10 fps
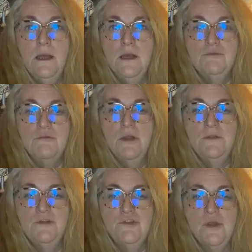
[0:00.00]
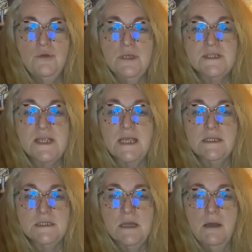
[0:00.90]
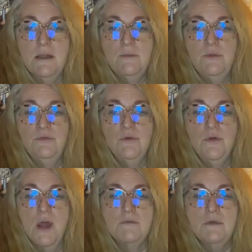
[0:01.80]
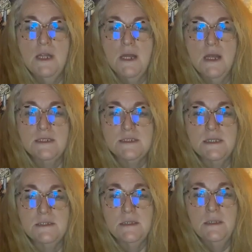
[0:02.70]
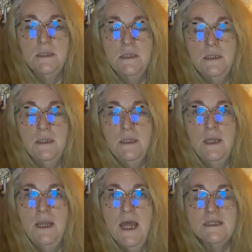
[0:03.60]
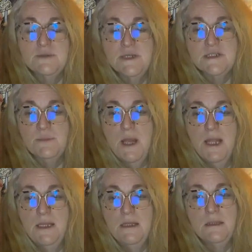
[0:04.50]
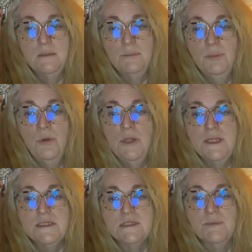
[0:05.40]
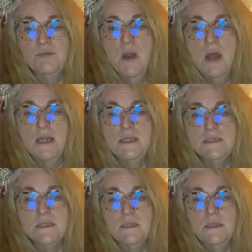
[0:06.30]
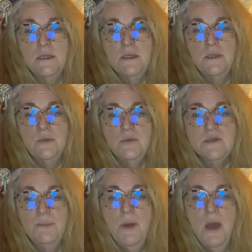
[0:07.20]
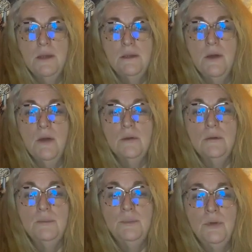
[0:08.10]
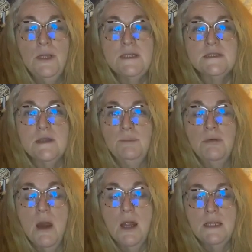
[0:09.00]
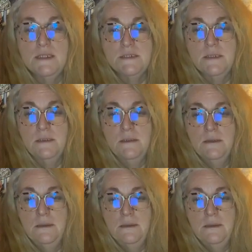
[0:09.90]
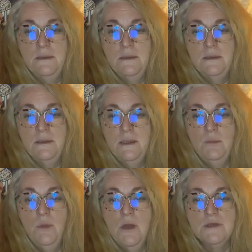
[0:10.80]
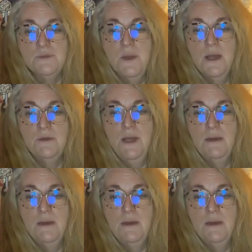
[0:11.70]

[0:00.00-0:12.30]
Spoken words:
I'd run the joke a second time before I realised it and had to explain that Pulitzer Prize was a pun on Pulitzer Prize, It worked well,